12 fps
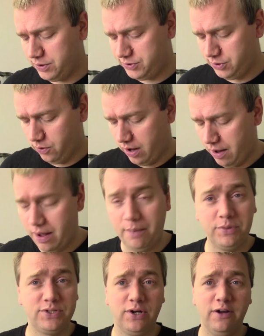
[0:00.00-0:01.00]
So
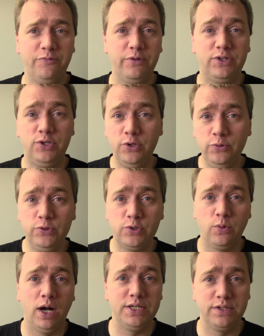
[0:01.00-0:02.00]
I'm going to start off with 2
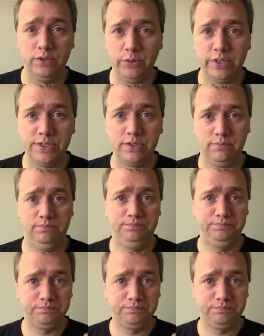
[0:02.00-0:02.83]
squads of Ludas.